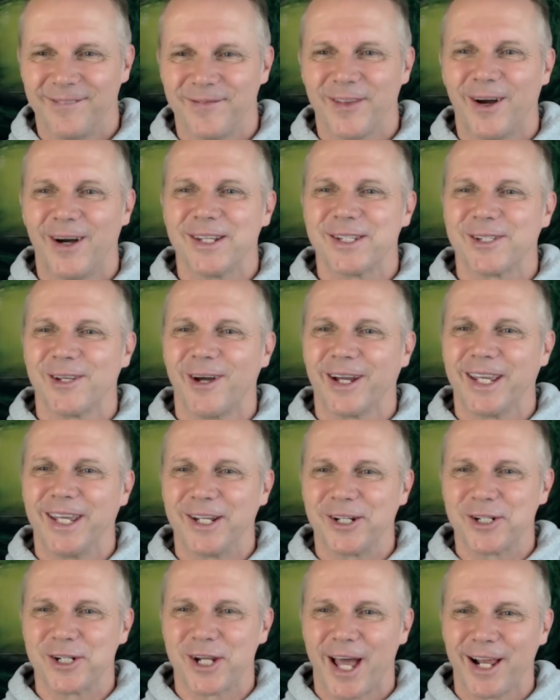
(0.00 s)
Hi
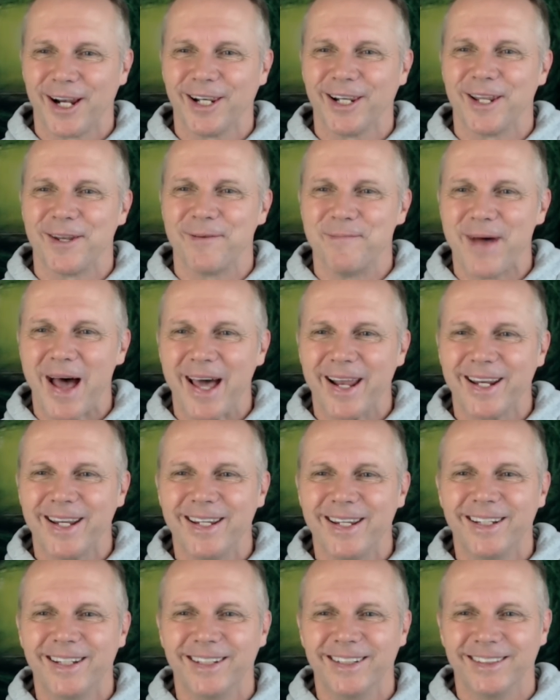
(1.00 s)
Psychic Channel and
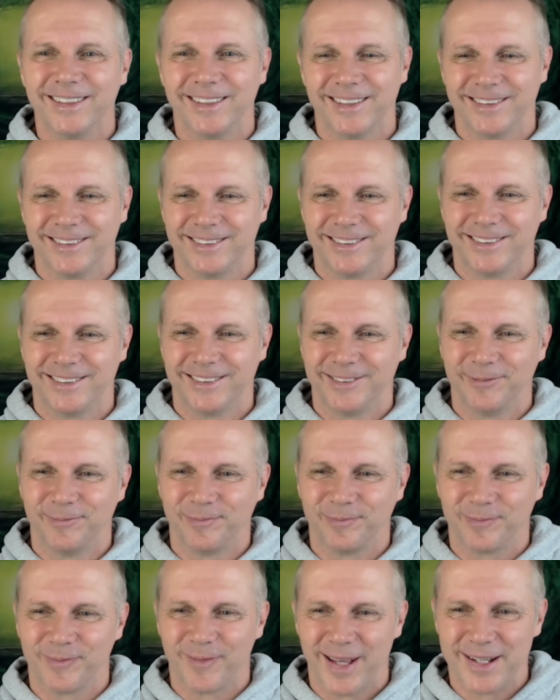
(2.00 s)
Maddie.
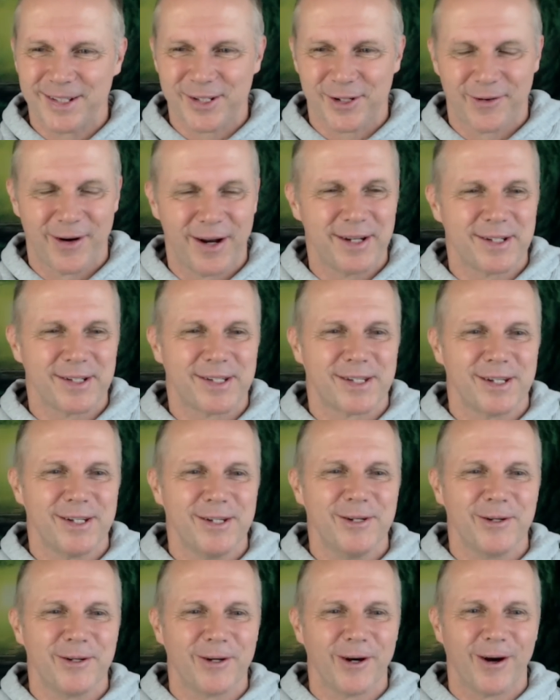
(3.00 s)
It's great to see
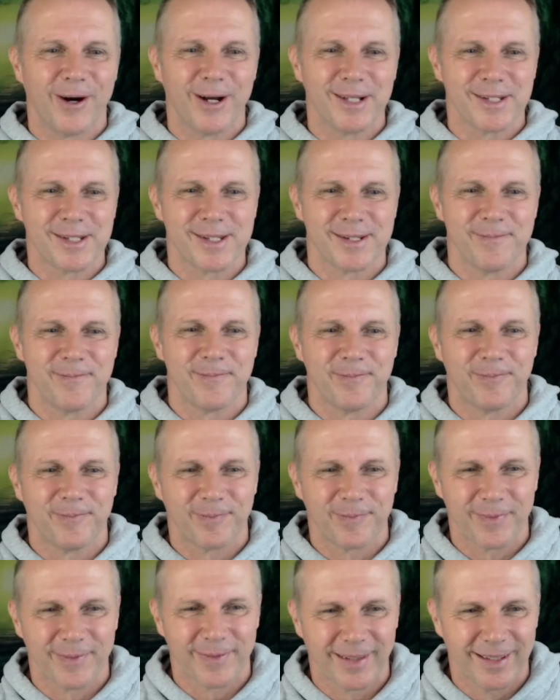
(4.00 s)
you guys.
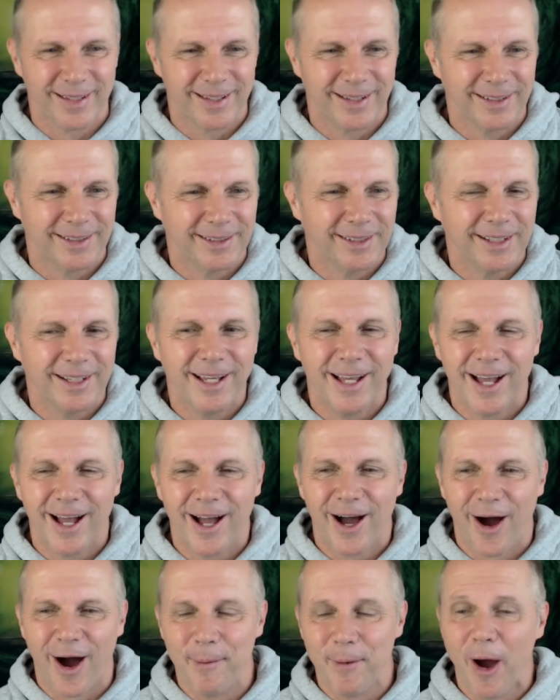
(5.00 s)

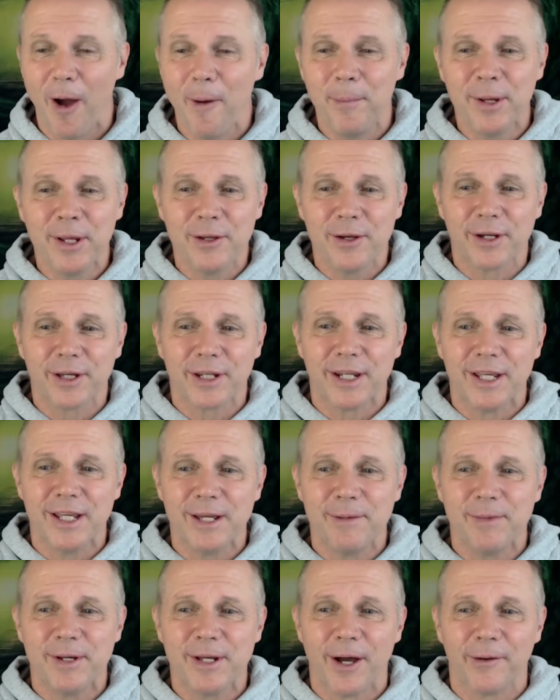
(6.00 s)
I'm hoping you can hear
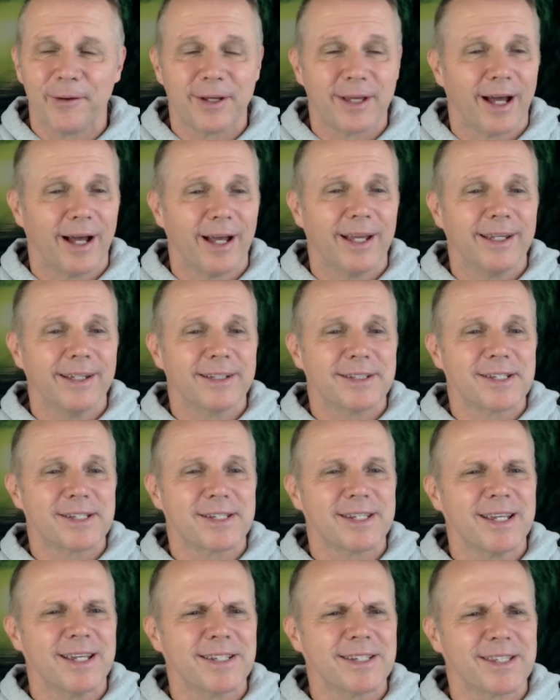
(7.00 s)
me okay. It
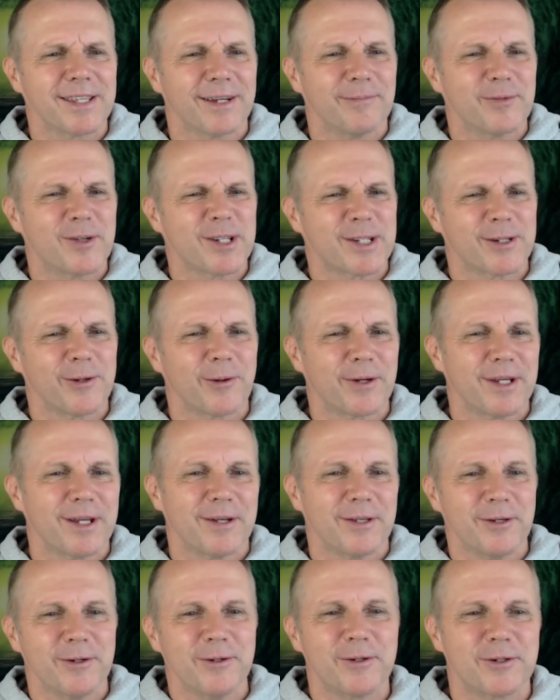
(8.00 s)
says, I'm just looking
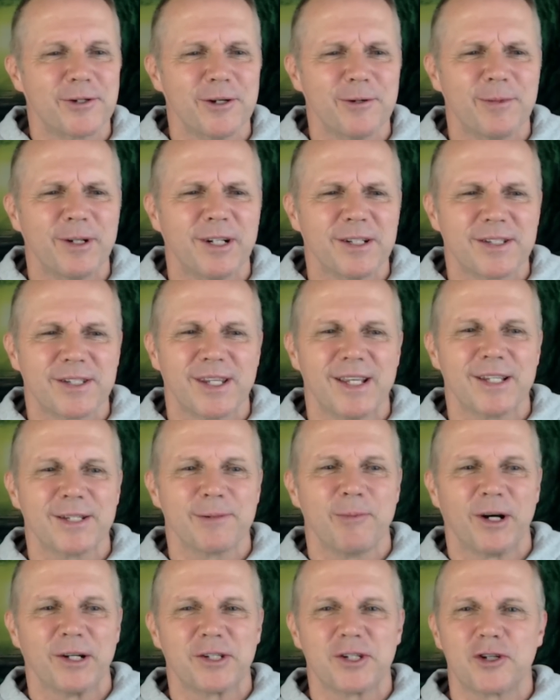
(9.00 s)
at YouTube, and it says
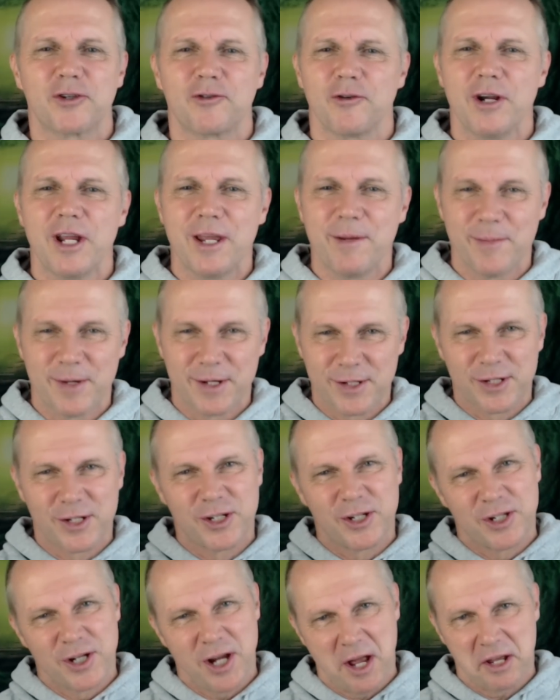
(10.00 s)
my stream is
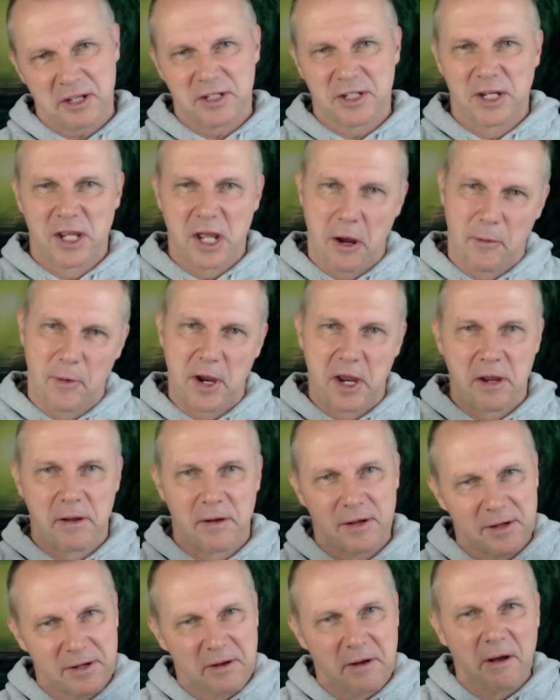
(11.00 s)
just going
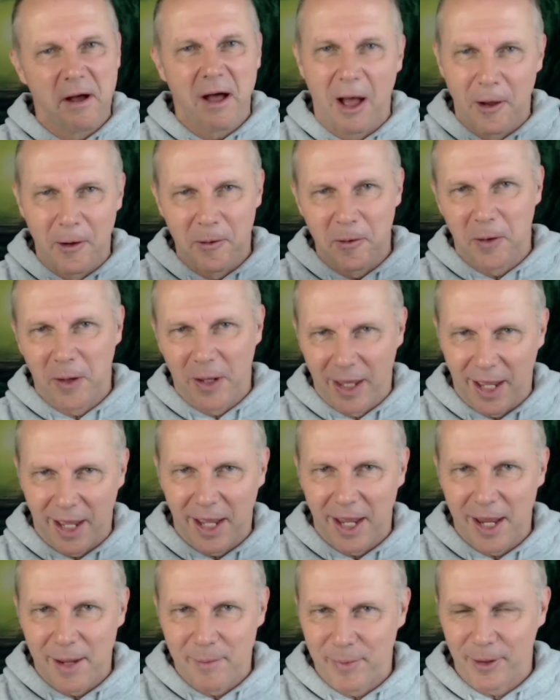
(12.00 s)

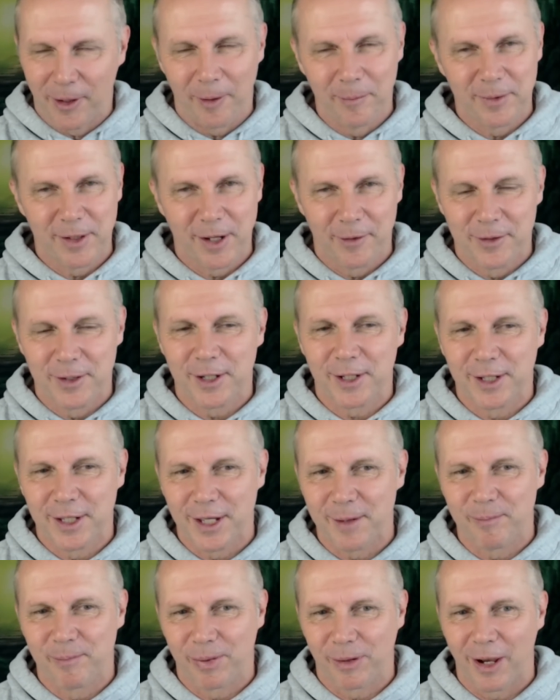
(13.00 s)
okay, but I'm going to
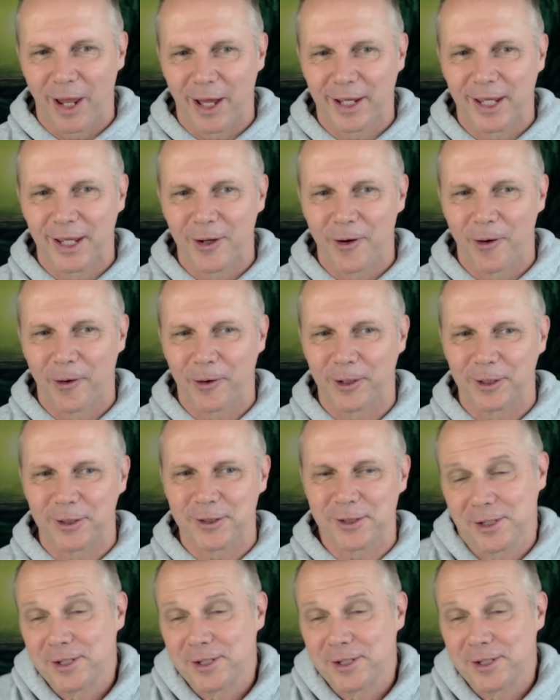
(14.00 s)
keep plugging on and